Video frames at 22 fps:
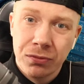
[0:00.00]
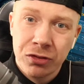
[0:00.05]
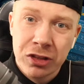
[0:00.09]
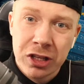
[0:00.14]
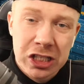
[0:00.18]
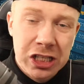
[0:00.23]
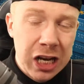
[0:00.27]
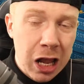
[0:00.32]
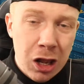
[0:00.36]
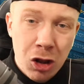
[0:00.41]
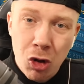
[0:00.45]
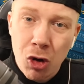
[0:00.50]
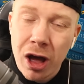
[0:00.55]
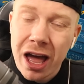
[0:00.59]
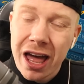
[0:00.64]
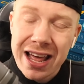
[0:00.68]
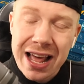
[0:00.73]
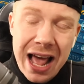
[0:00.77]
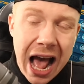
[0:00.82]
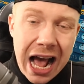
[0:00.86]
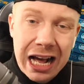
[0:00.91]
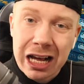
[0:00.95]
There's a lot.
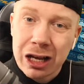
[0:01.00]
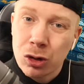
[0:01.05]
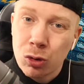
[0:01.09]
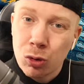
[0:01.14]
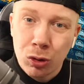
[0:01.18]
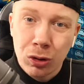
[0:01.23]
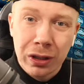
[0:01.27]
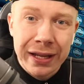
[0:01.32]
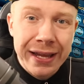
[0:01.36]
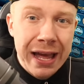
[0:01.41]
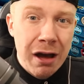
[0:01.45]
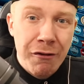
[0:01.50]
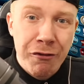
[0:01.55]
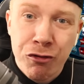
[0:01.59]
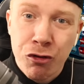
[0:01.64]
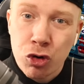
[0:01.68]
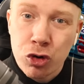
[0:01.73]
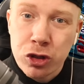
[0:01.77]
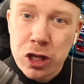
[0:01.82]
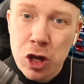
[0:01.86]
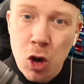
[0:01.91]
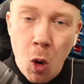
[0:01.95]
I, I can only
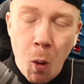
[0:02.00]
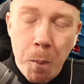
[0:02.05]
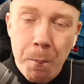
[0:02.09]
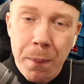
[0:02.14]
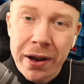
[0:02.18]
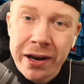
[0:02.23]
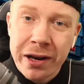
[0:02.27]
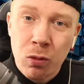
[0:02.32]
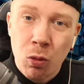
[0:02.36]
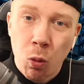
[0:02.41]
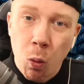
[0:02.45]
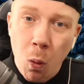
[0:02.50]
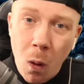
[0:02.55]
afford to open